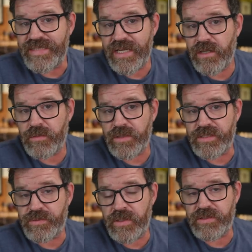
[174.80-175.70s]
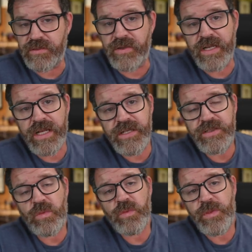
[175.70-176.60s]
terribly expensive, and I
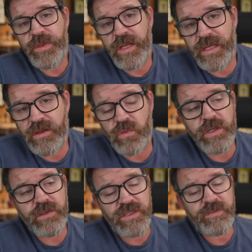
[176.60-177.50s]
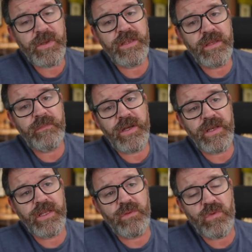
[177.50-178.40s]
don't think when you spend the
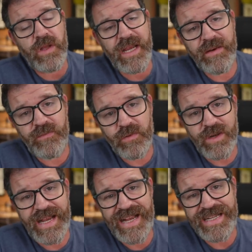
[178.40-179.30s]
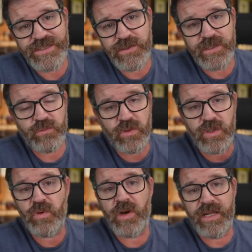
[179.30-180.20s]
money you will ever actually
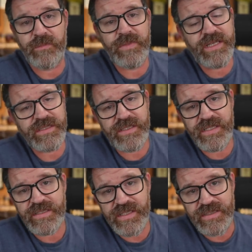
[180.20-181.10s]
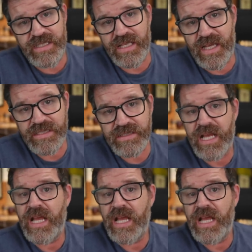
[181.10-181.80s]
regret it, because these things last